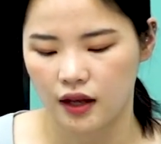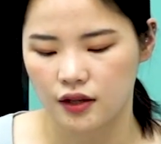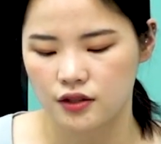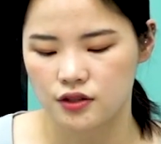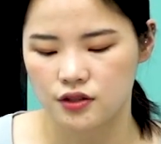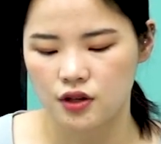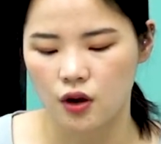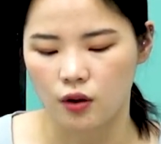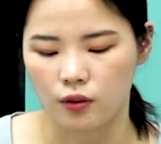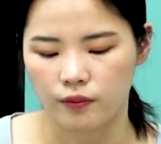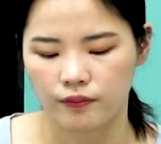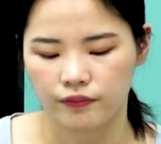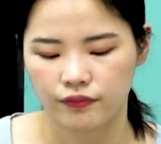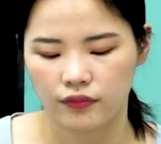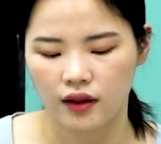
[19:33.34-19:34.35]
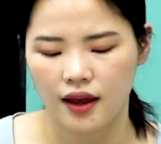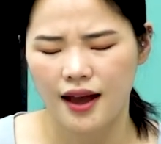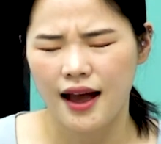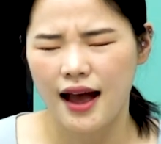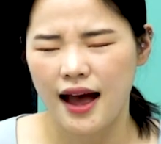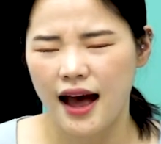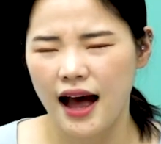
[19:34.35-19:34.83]
So
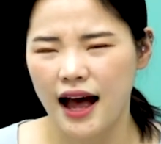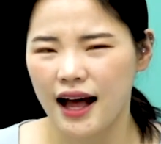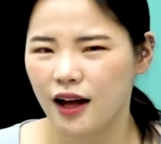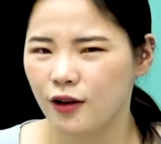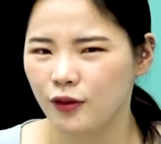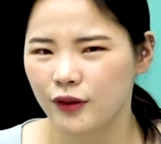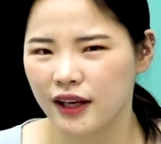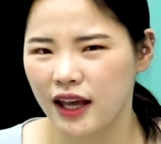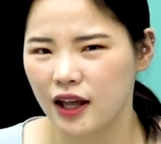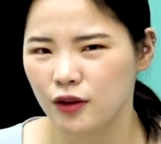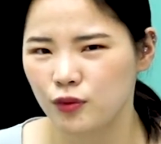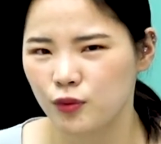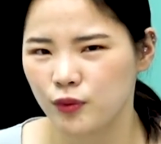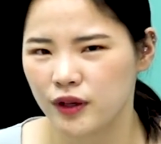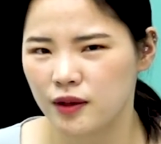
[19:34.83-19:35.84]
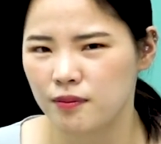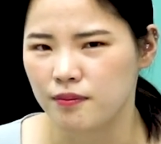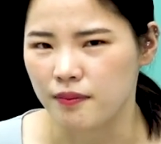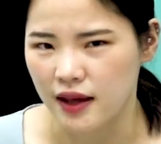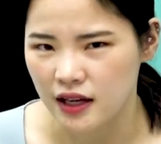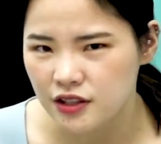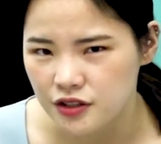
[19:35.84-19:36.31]
how can we
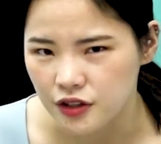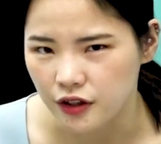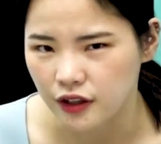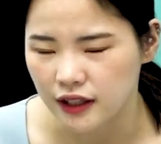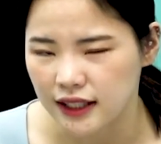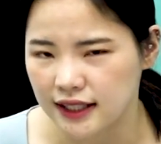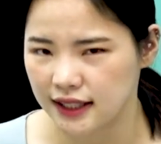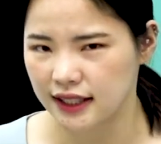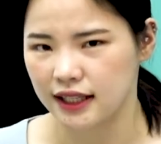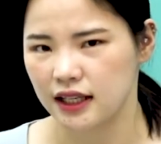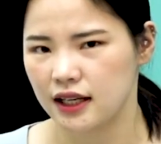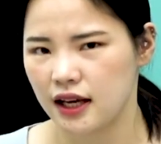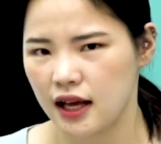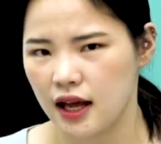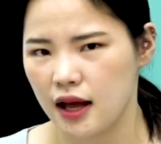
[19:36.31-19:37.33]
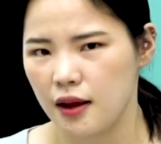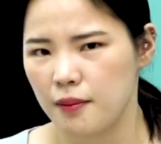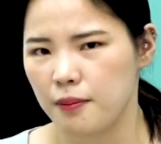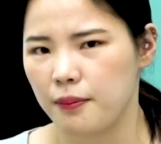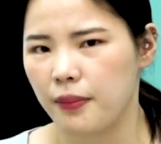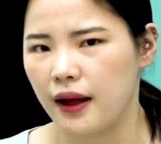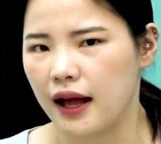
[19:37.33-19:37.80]
measure heat?
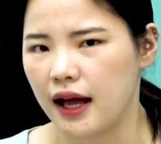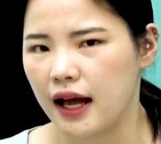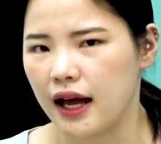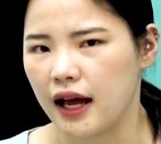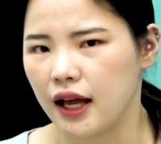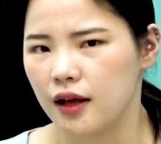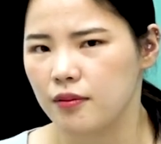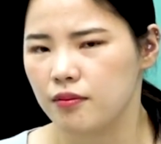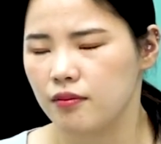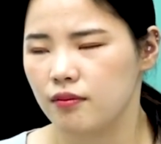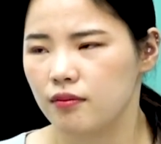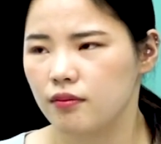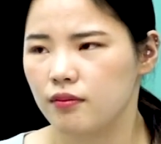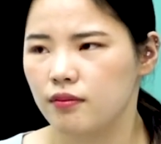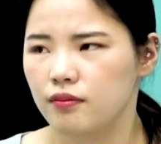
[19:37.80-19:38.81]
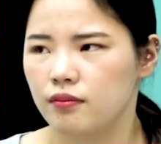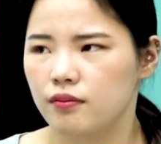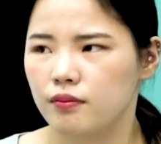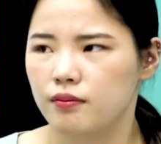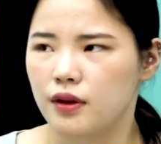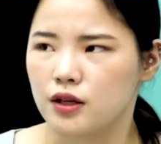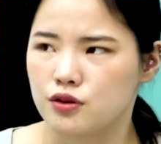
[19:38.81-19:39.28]
By
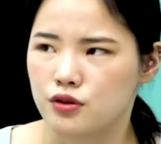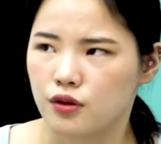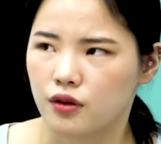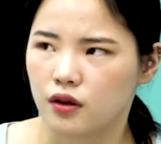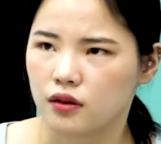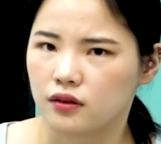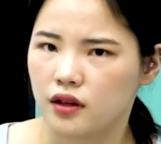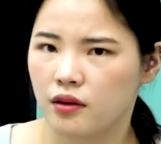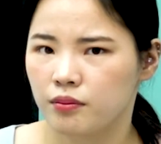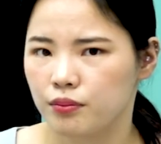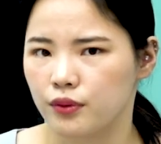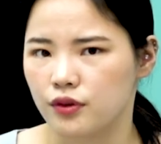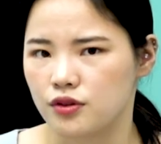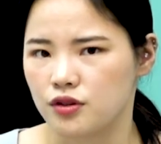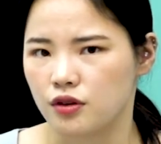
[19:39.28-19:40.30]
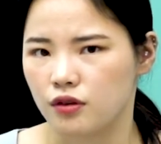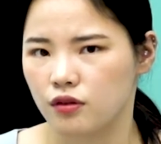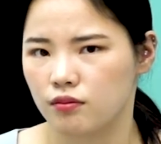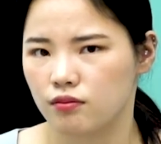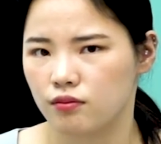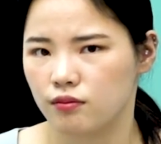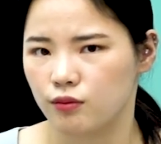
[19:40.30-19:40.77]
measuring temperature,
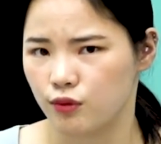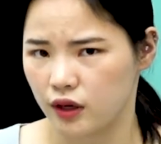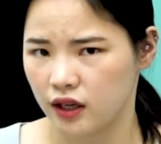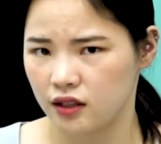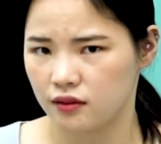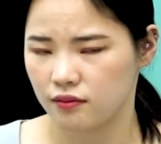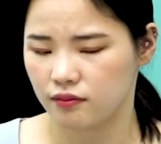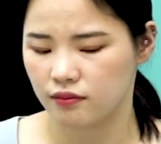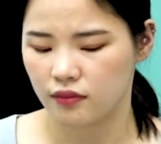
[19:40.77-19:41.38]
right?